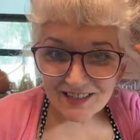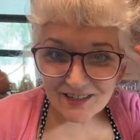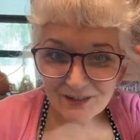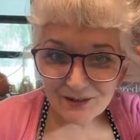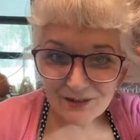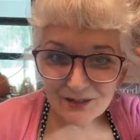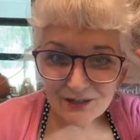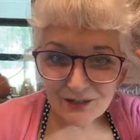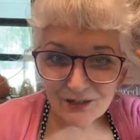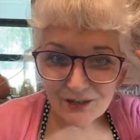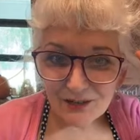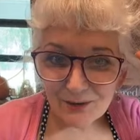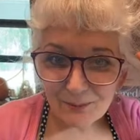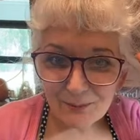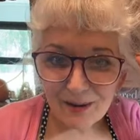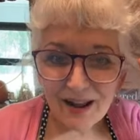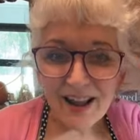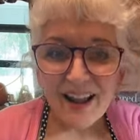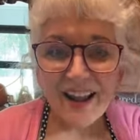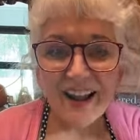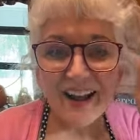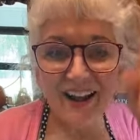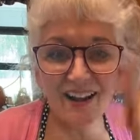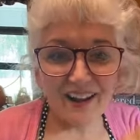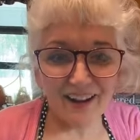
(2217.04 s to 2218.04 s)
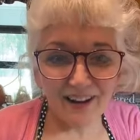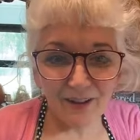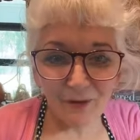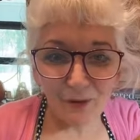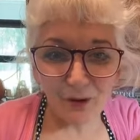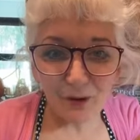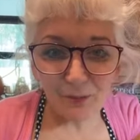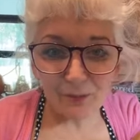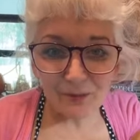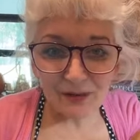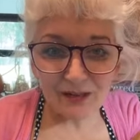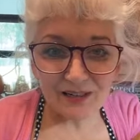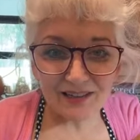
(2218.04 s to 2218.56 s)
YouTube, and I don't
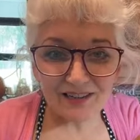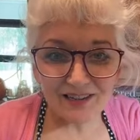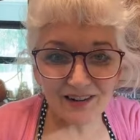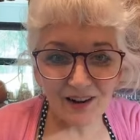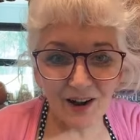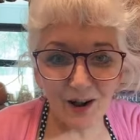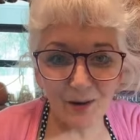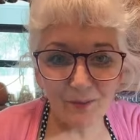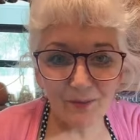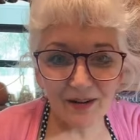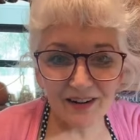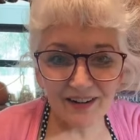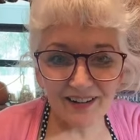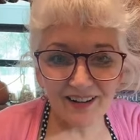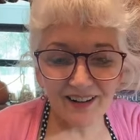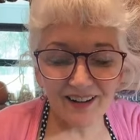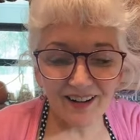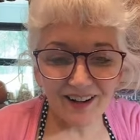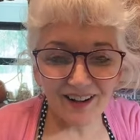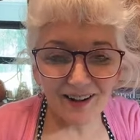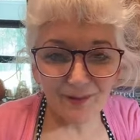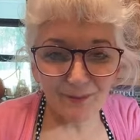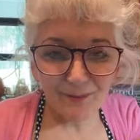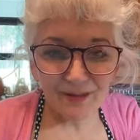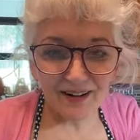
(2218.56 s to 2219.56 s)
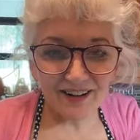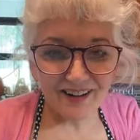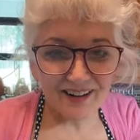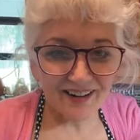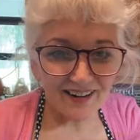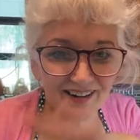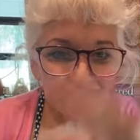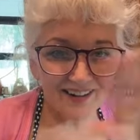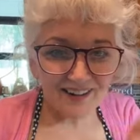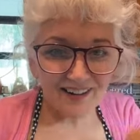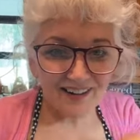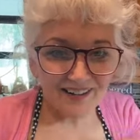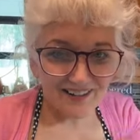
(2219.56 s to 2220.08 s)
want music on my on my
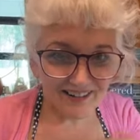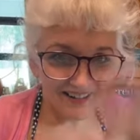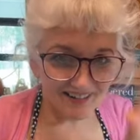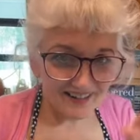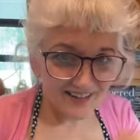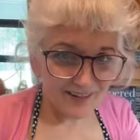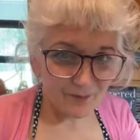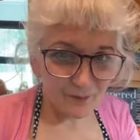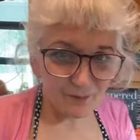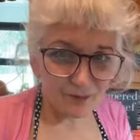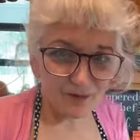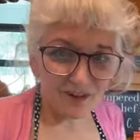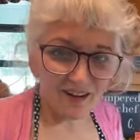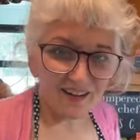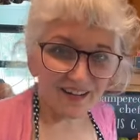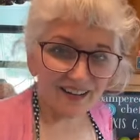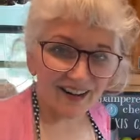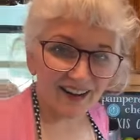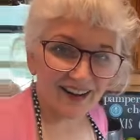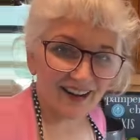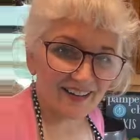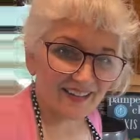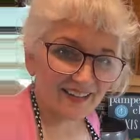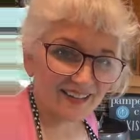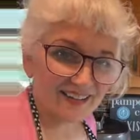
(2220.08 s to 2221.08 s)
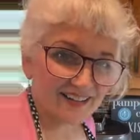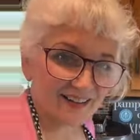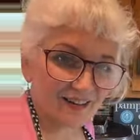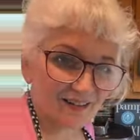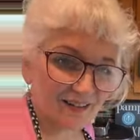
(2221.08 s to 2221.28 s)
uh, broadcast because